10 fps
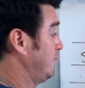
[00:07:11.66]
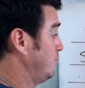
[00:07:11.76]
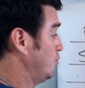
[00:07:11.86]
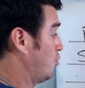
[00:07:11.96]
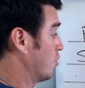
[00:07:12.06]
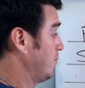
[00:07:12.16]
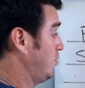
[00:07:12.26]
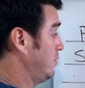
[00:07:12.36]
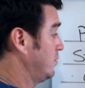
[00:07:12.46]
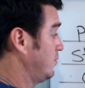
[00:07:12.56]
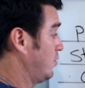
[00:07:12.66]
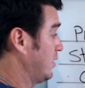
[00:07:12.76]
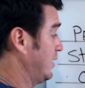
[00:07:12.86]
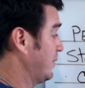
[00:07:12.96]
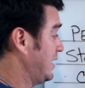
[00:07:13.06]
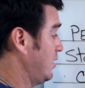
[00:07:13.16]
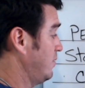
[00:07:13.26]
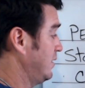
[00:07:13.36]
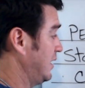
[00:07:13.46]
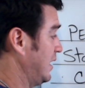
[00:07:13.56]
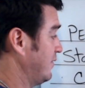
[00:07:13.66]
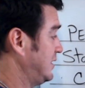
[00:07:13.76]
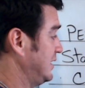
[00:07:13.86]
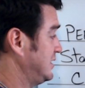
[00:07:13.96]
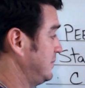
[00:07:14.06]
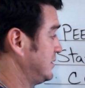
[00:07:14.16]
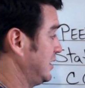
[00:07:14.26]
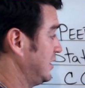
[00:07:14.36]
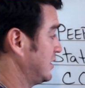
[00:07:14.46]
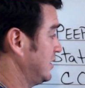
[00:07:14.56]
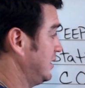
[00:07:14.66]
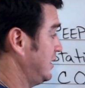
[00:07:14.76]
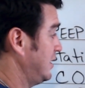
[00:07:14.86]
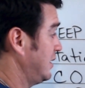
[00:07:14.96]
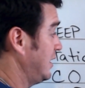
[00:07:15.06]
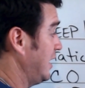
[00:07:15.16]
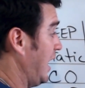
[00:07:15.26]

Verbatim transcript: Normal. Nor here we go. Everything seems to look good.